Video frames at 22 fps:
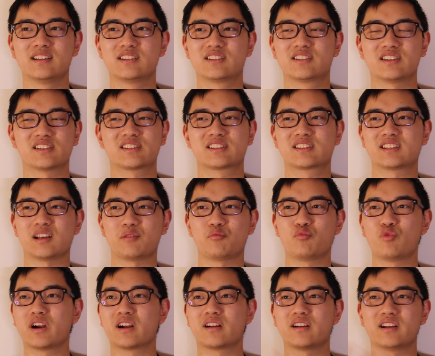just
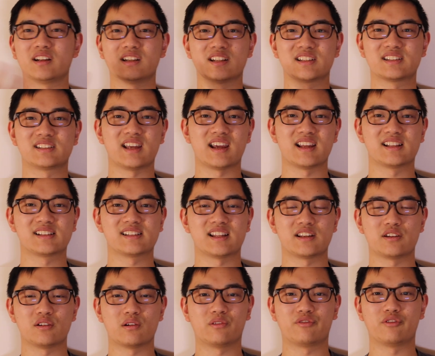somewhere in the states
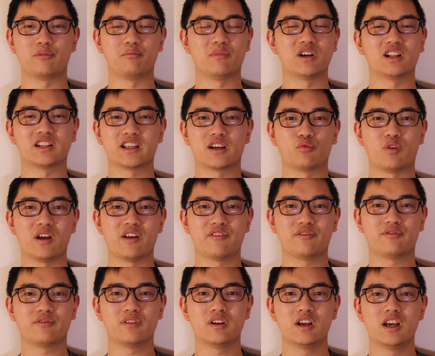that you're familiar
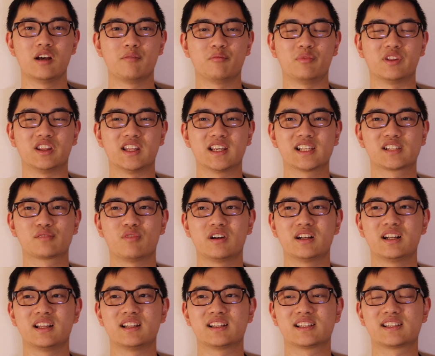with. But this
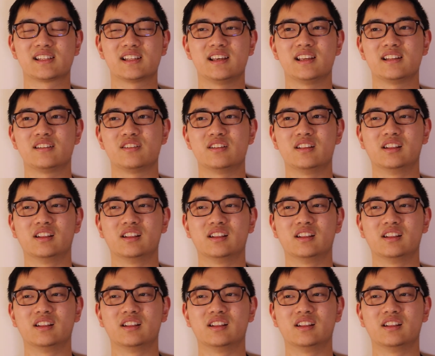one, it it